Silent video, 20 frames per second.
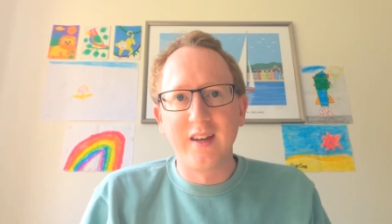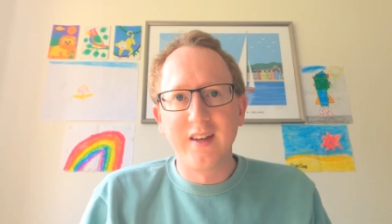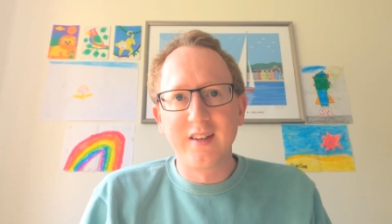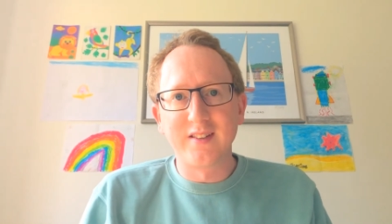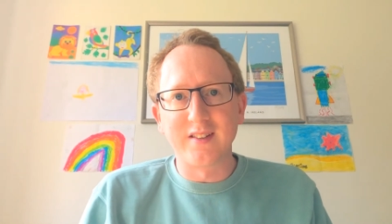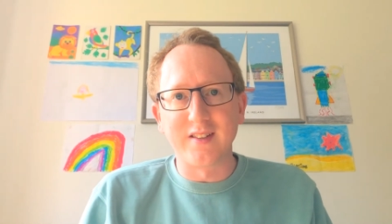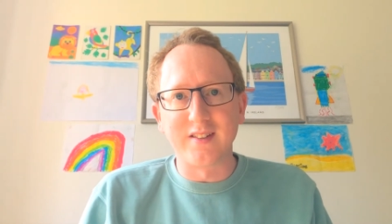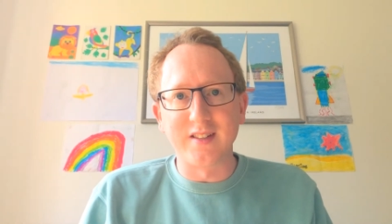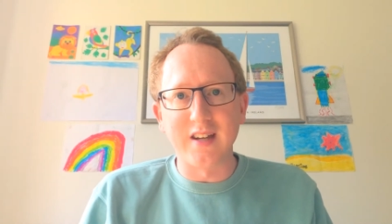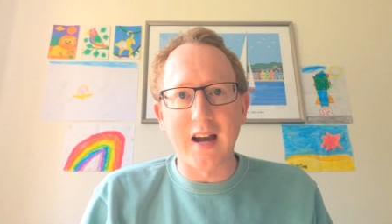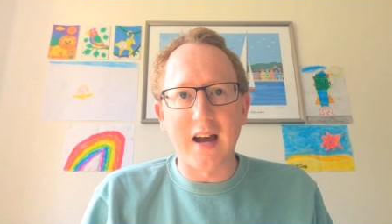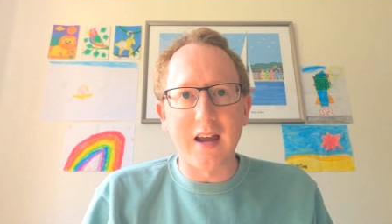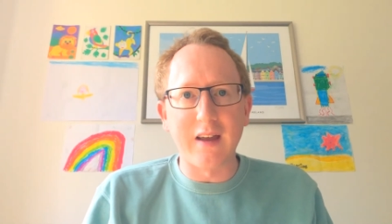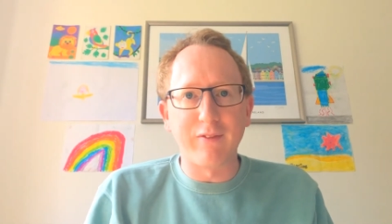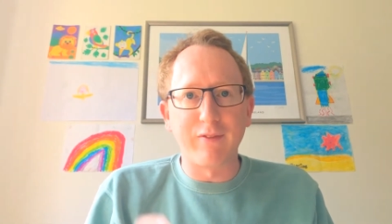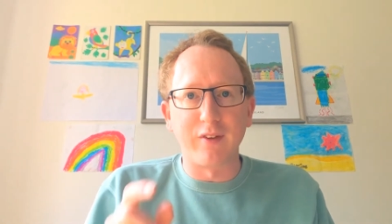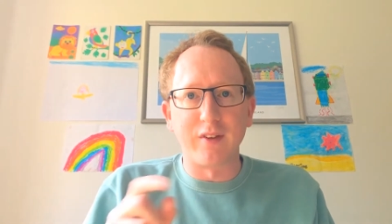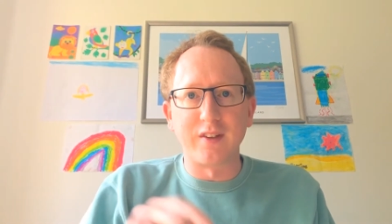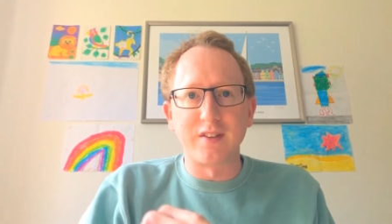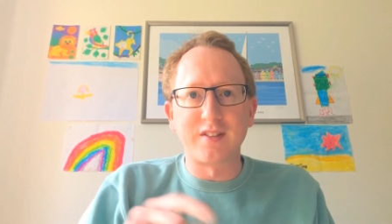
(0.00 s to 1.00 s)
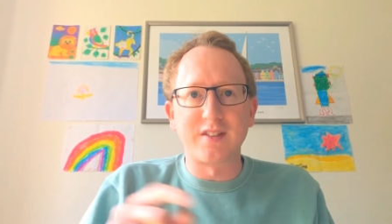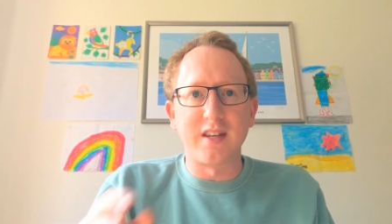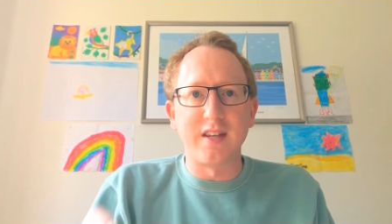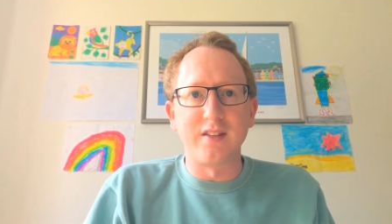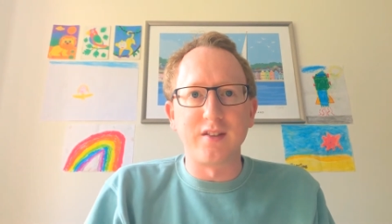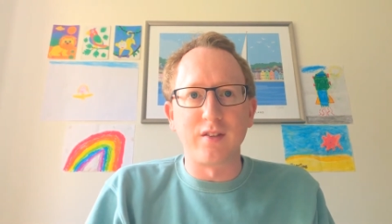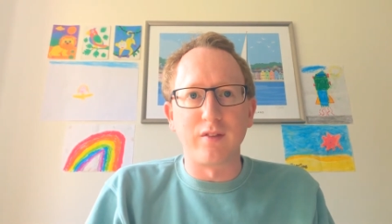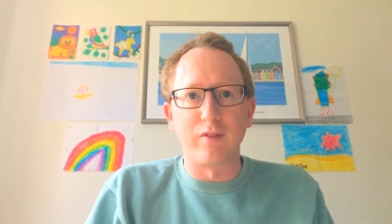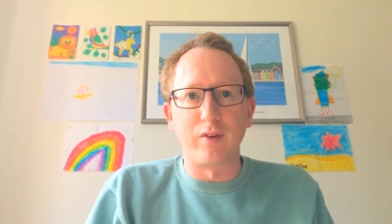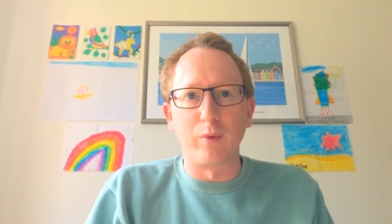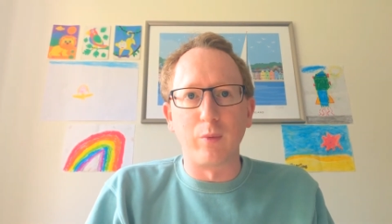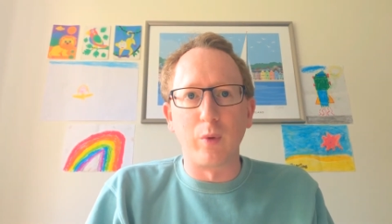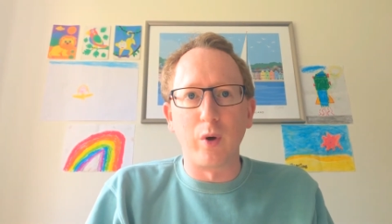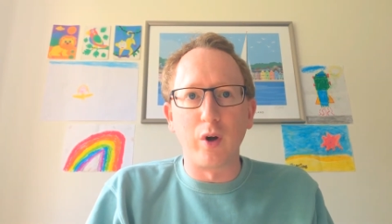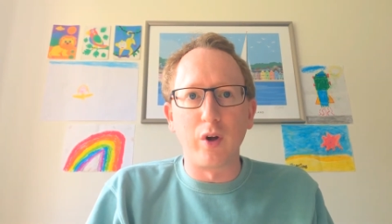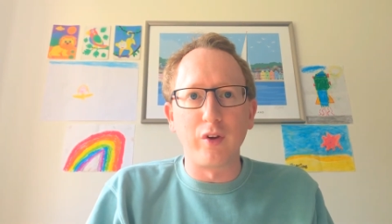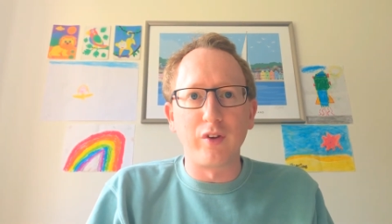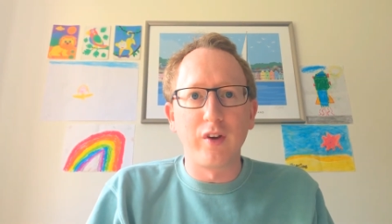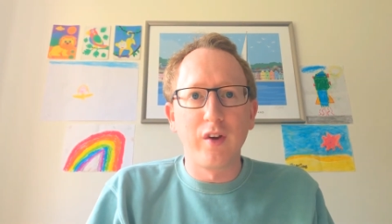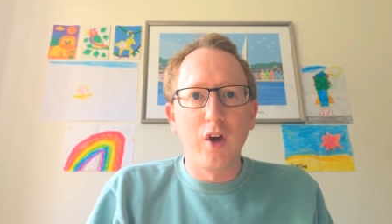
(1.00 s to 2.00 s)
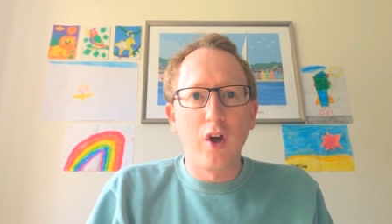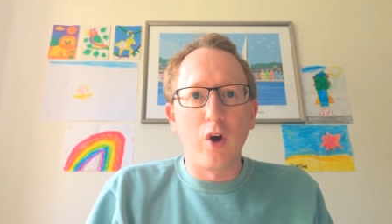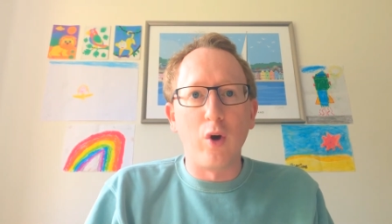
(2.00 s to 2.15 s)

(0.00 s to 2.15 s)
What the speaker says: to die for the sins of the world.